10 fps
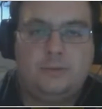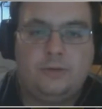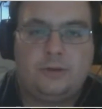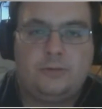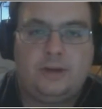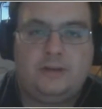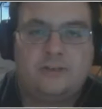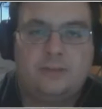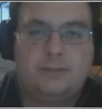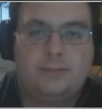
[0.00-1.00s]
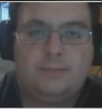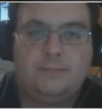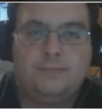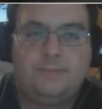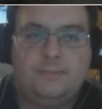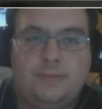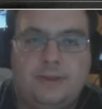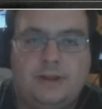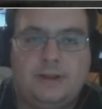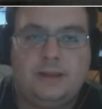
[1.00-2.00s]
Now I'm doing the Gradius skip.
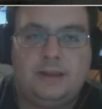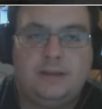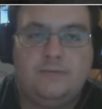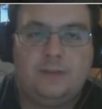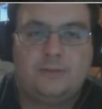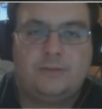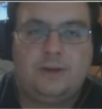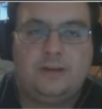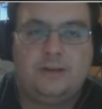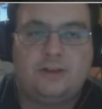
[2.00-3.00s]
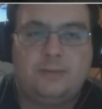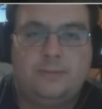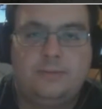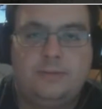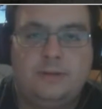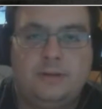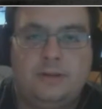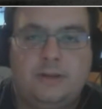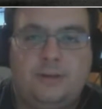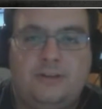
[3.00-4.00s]
Famous Gradius skip.
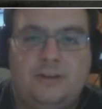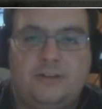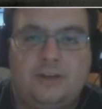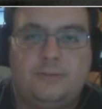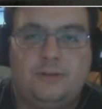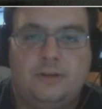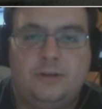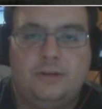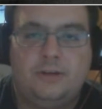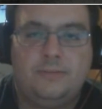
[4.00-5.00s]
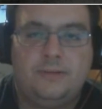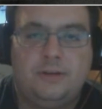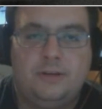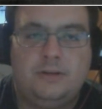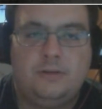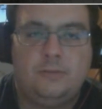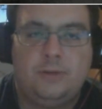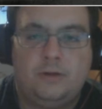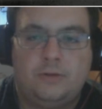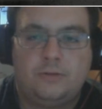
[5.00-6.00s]
This basically skips a
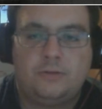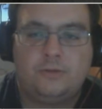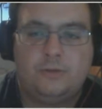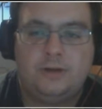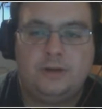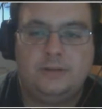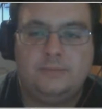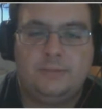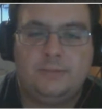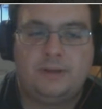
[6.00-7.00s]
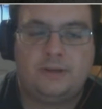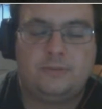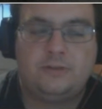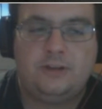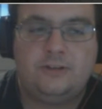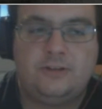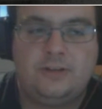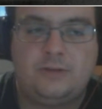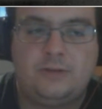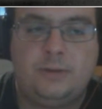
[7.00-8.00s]
2-minute auto-scroller, but have
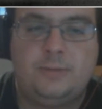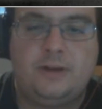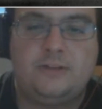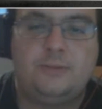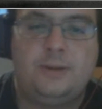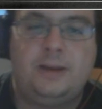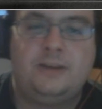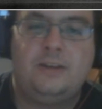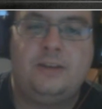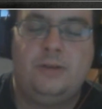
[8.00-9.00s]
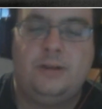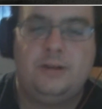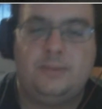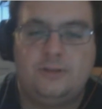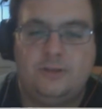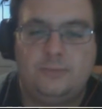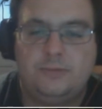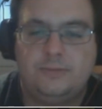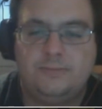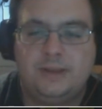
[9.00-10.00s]
safe jumping past the spikes and doing the double
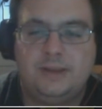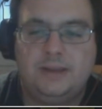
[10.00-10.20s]
jump.